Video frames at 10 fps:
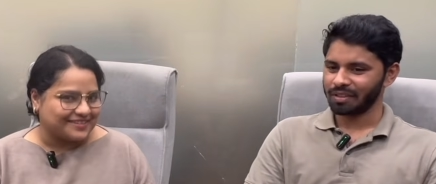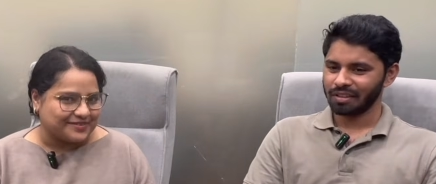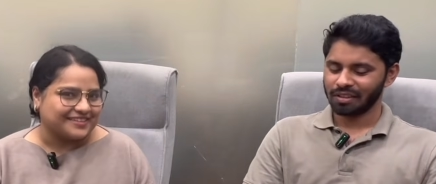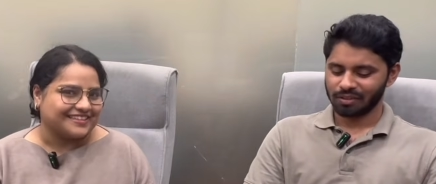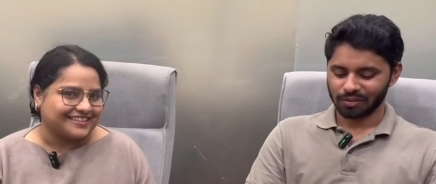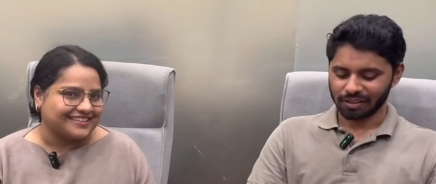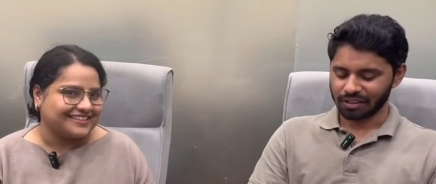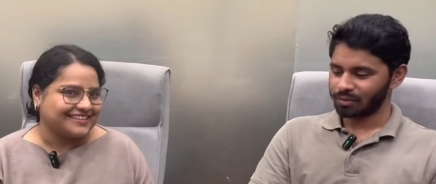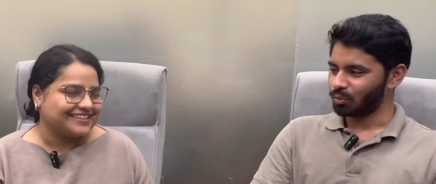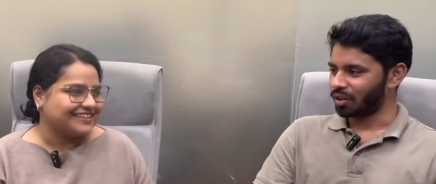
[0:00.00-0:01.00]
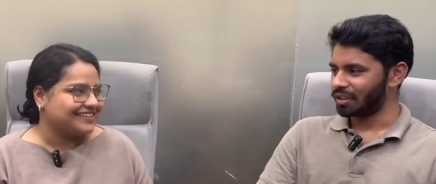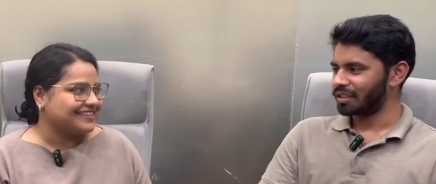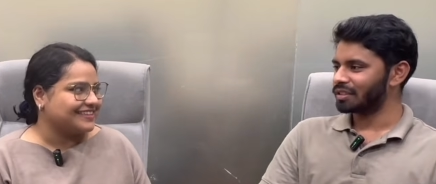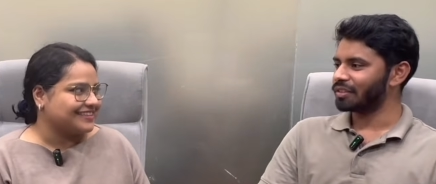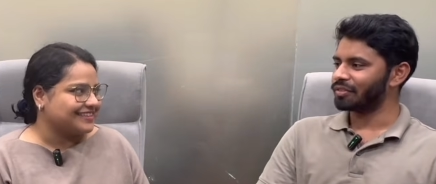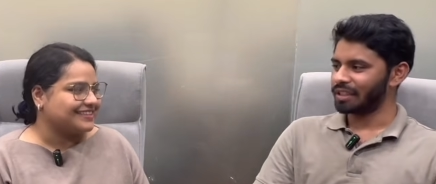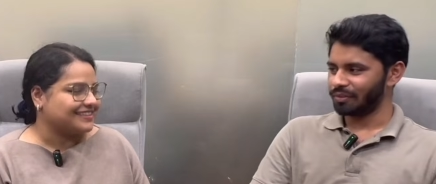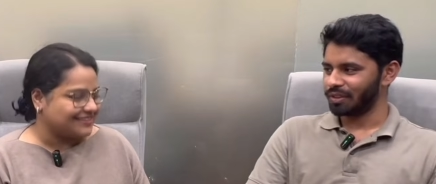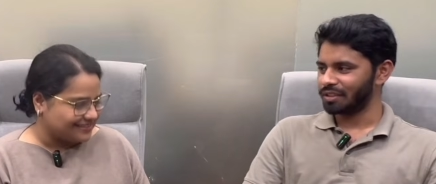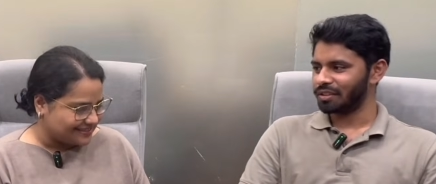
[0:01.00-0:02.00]
Speaker 1: Okay. So there is morning shift,
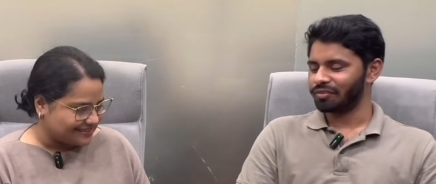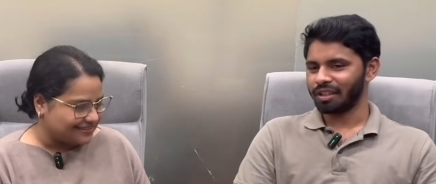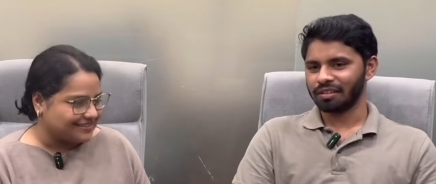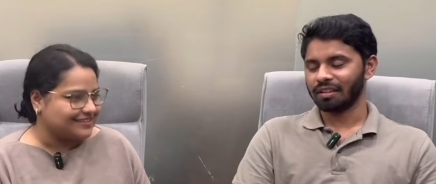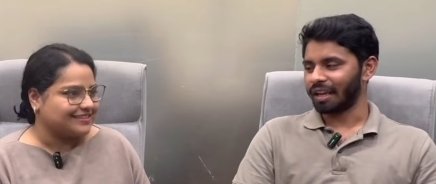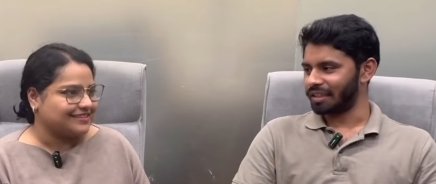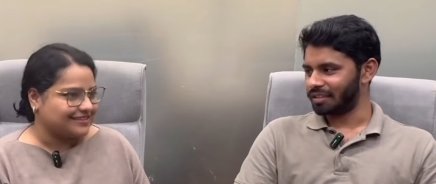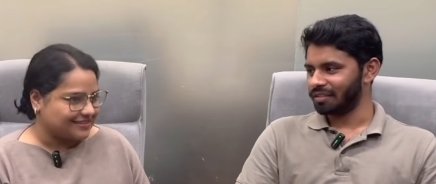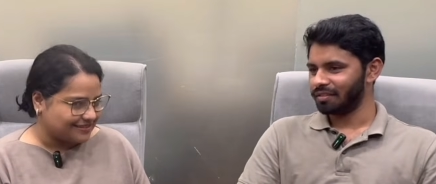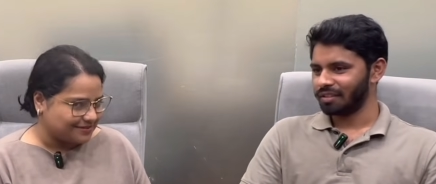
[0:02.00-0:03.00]
evening shift, and night.